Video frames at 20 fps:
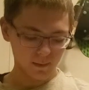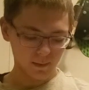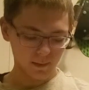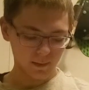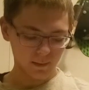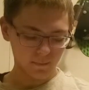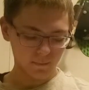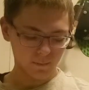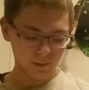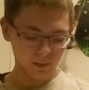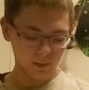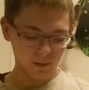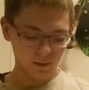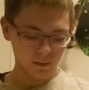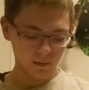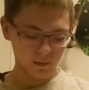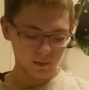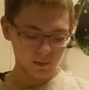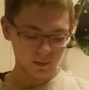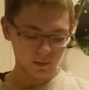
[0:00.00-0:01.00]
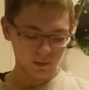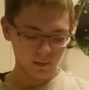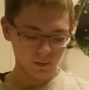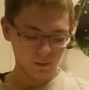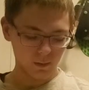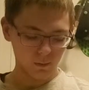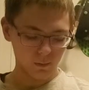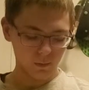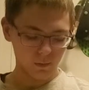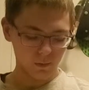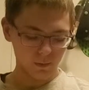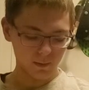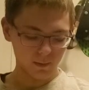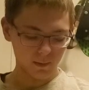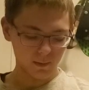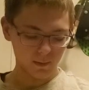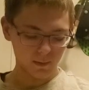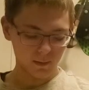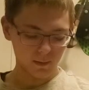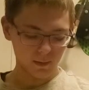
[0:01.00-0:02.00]
like a footnote that says, "or
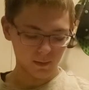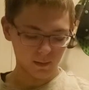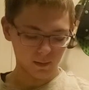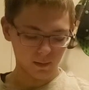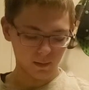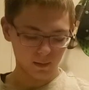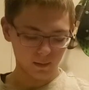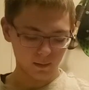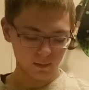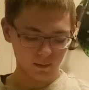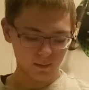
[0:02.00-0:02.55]
Moses' son."